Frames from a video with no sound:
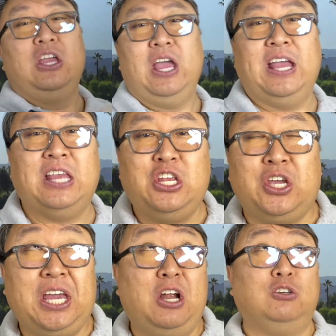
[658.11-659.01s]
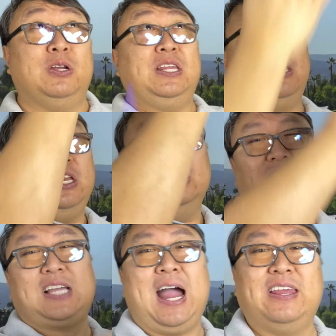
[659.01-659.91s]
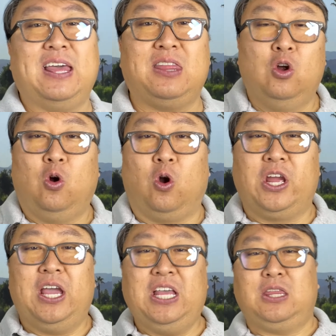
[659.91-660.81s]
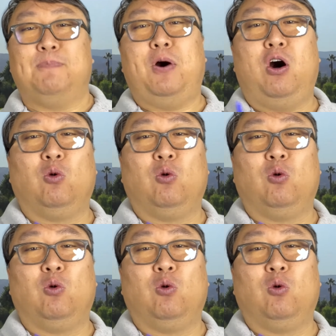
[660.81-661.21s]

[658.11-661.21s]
and then you get underneath it and you sky that thing. Or you hit the ball